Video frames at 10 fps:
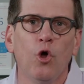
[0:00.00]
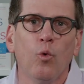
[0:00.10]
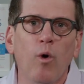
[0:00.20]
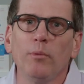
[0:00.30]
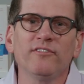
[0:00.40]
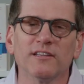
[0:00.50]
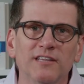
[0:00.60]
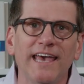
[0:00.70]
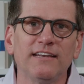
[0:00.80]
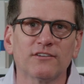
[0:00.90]
What was it
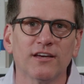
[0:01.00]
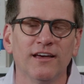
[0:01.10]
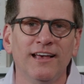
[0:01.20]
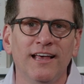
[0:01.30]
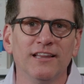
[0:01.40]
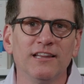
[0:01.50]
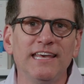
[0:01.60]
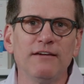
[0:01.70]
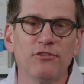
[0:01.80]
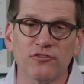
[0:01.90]
like to
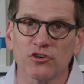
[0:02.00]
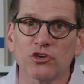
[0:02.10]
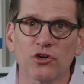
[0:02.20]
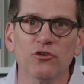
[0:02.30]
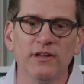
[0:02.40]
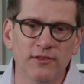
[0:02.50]
leave the security